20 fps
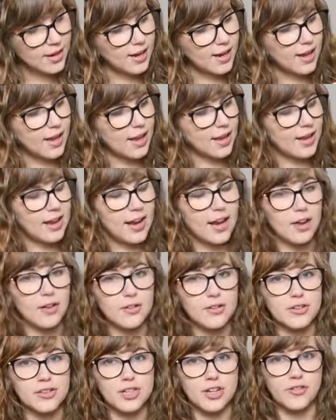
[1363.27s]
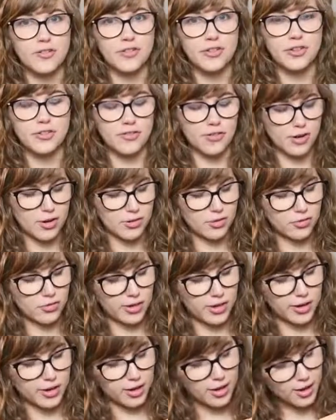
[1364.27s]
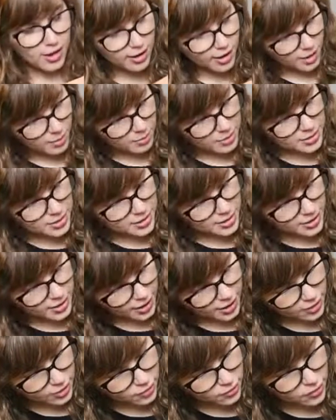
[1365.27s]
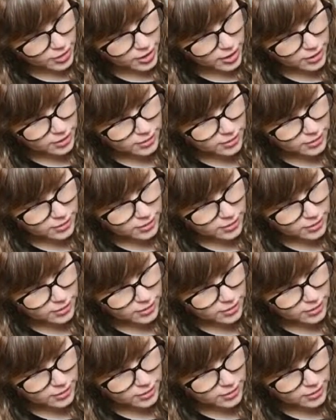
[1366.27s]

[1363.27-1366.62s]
And now shift your first finger up to the 9th fret.